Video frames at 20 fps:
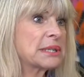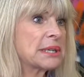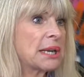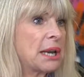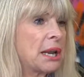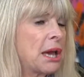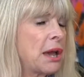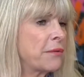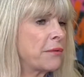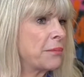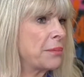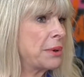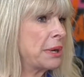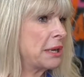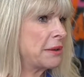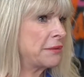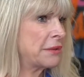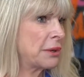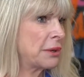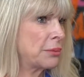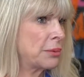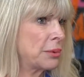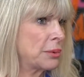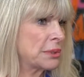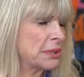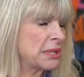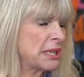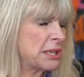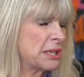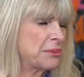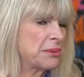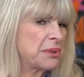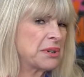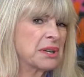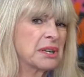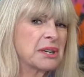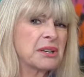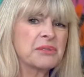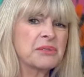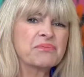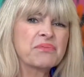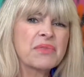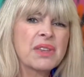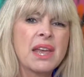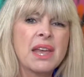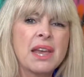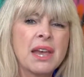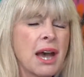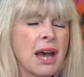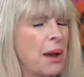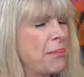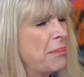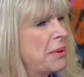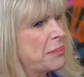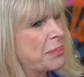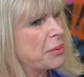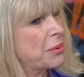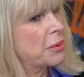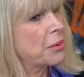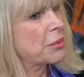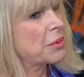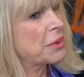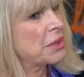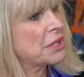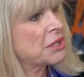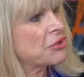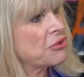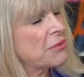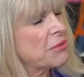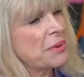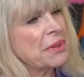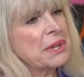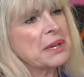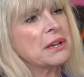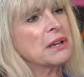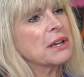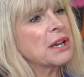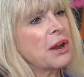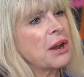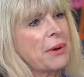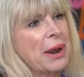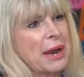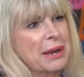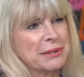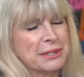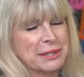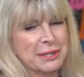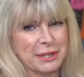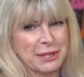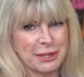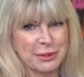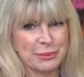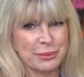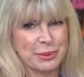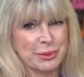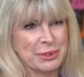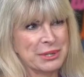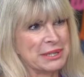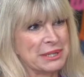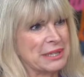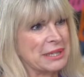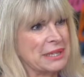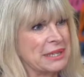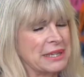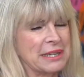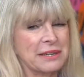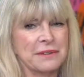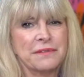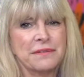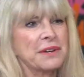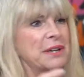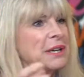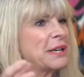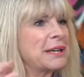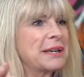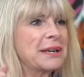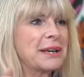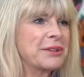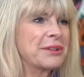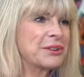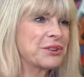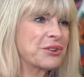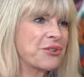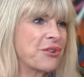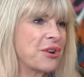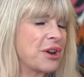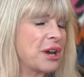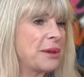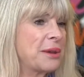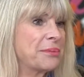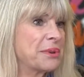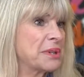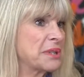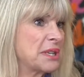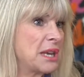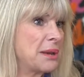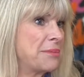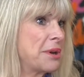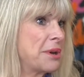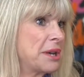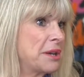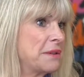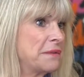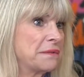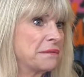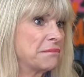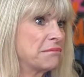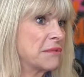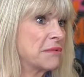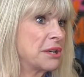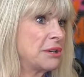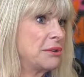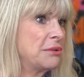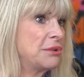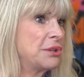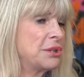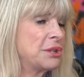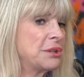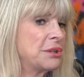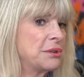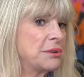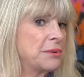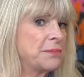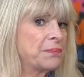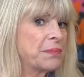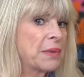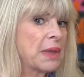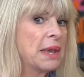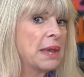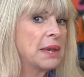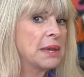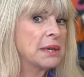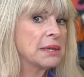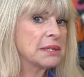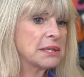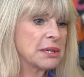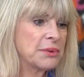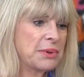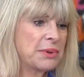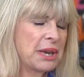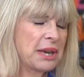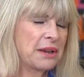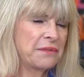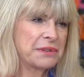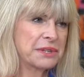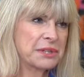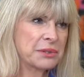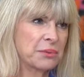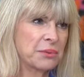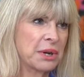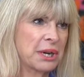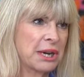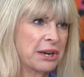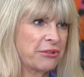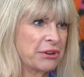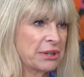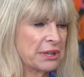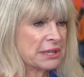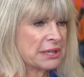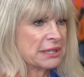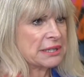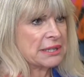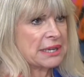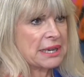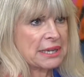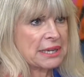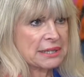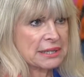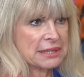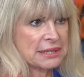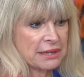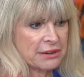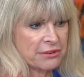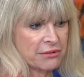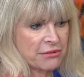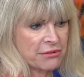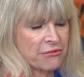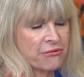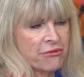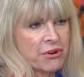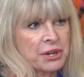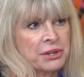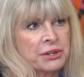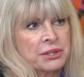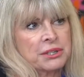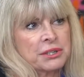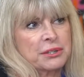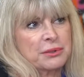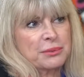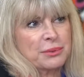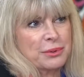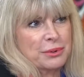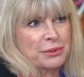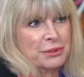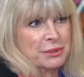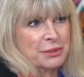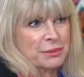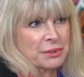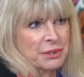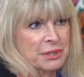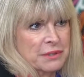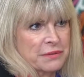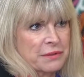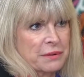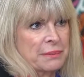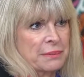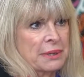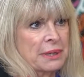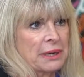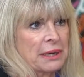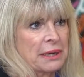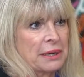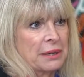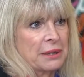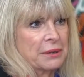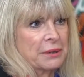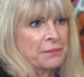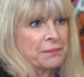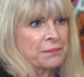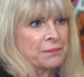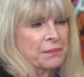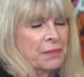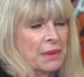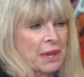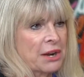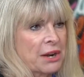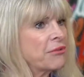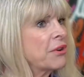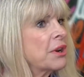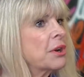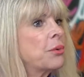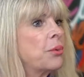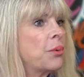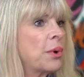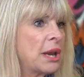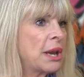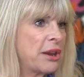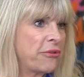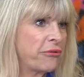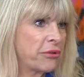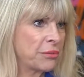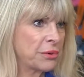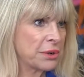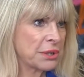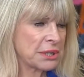us alive. When we lived in walled cities, we didn't go, I'm a bit bored with this group. I think I'll go outside the walled city and find another tribe, because they might have killed you. Mm-hmm. So we have this wiring that says, run towards what's familiar and run away from